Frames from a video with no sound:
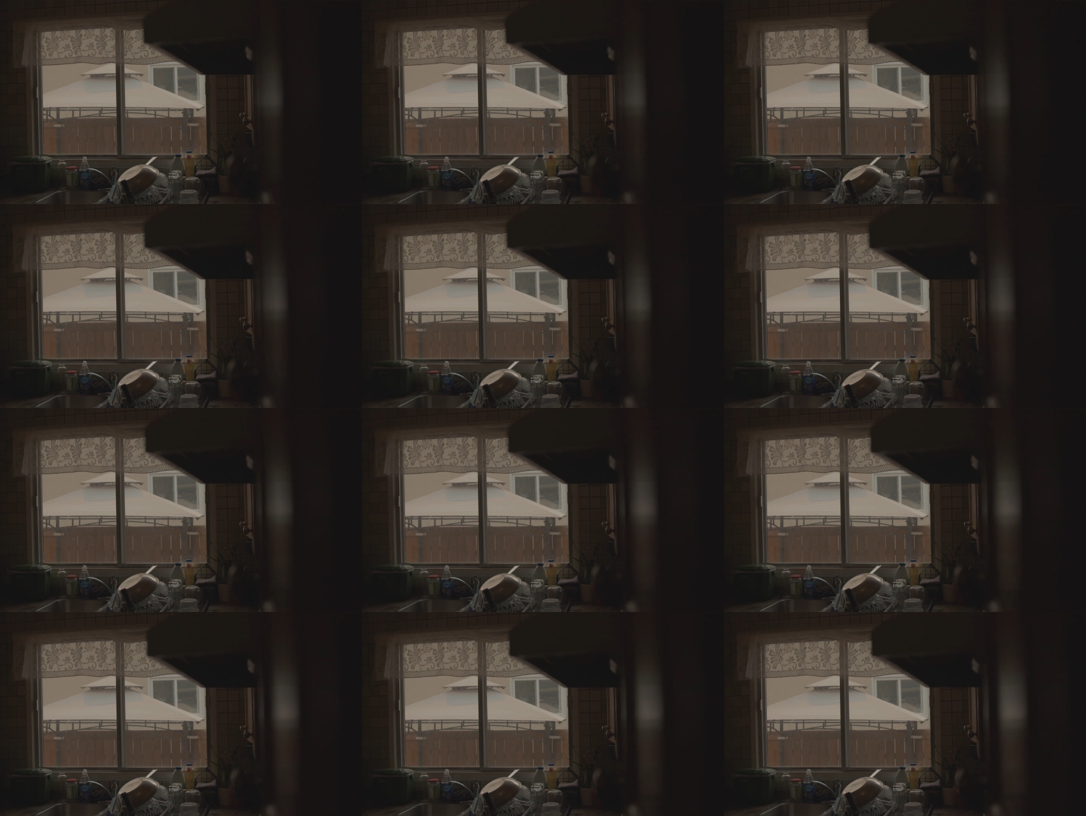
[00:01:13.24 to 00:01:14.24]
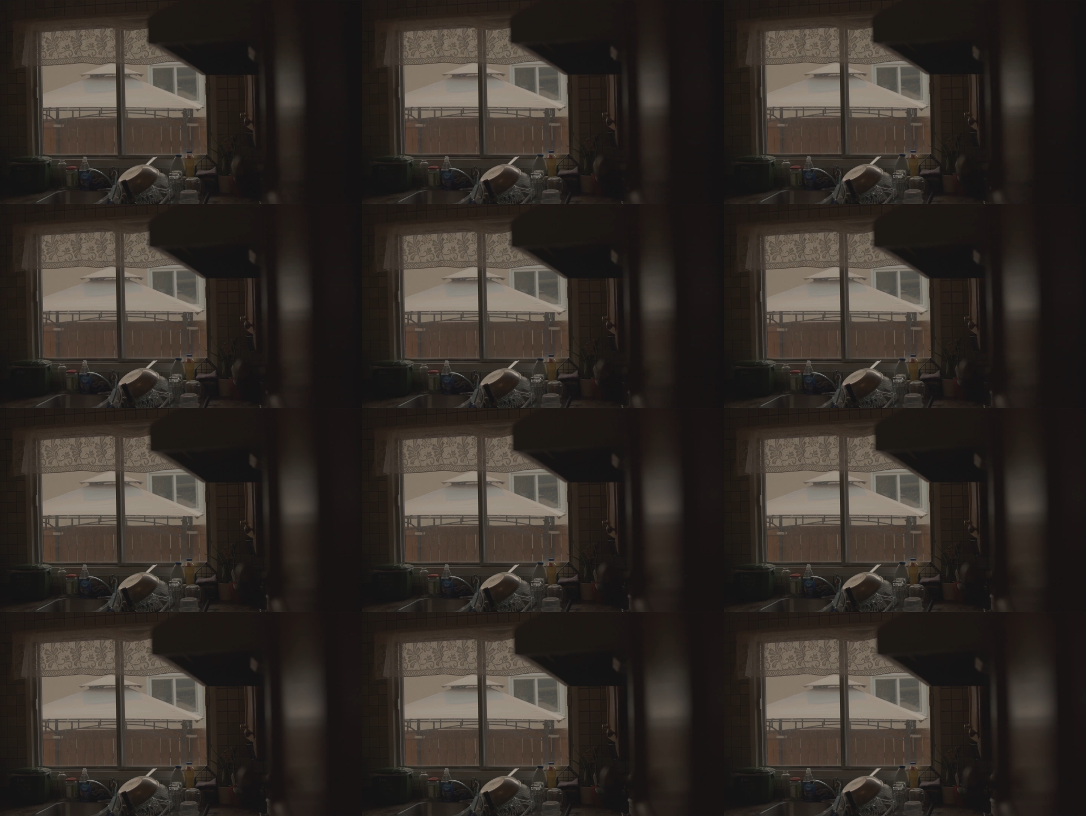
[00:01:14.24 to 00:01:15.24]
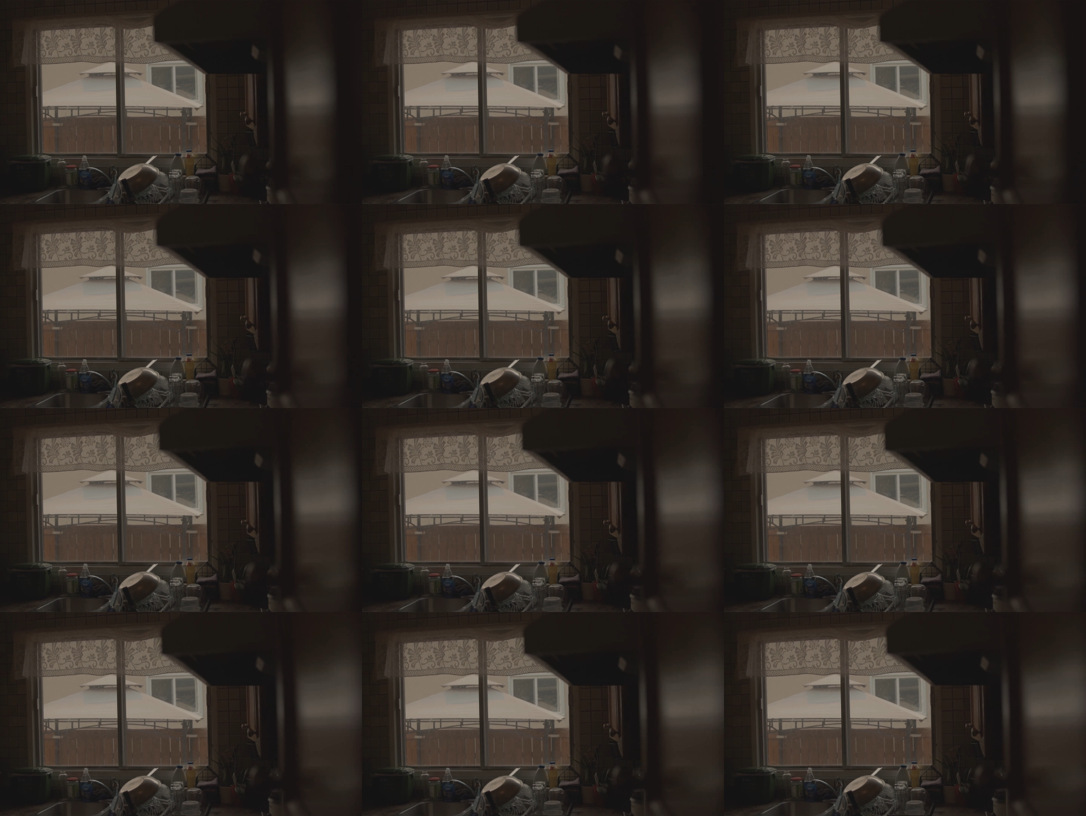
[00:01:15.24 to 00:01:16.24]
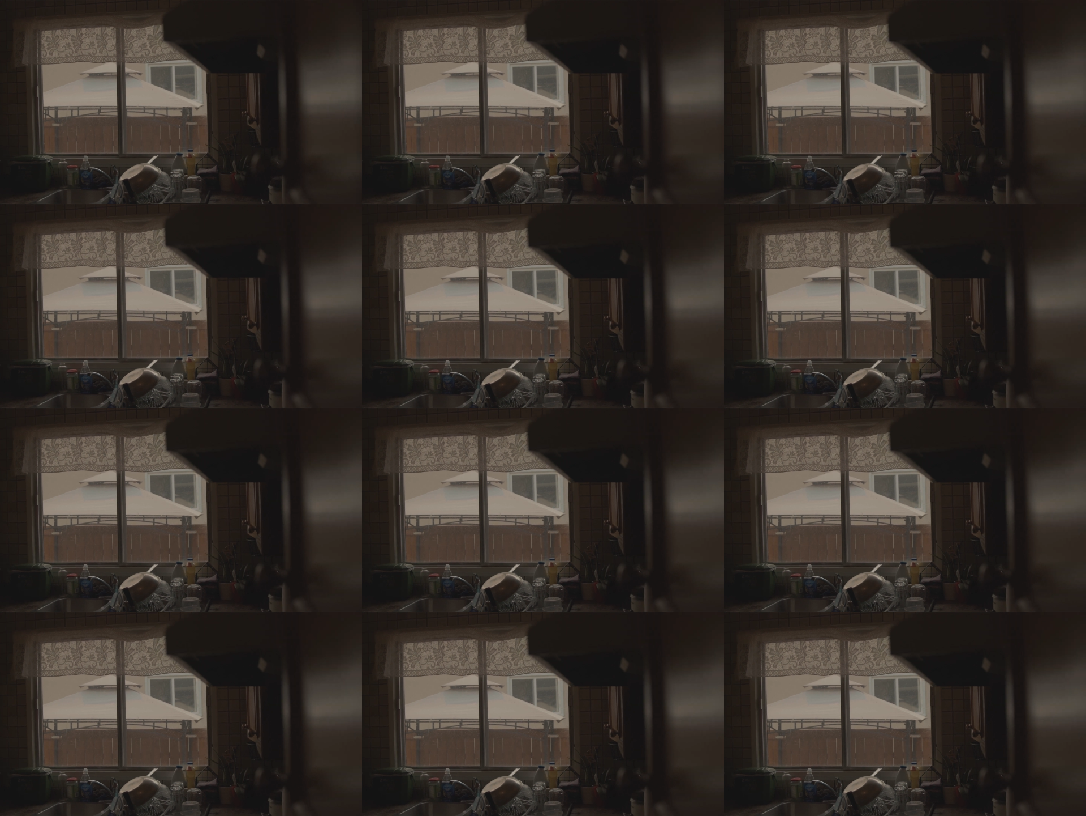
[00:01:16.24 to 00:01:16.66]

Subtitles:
(no speaker visible)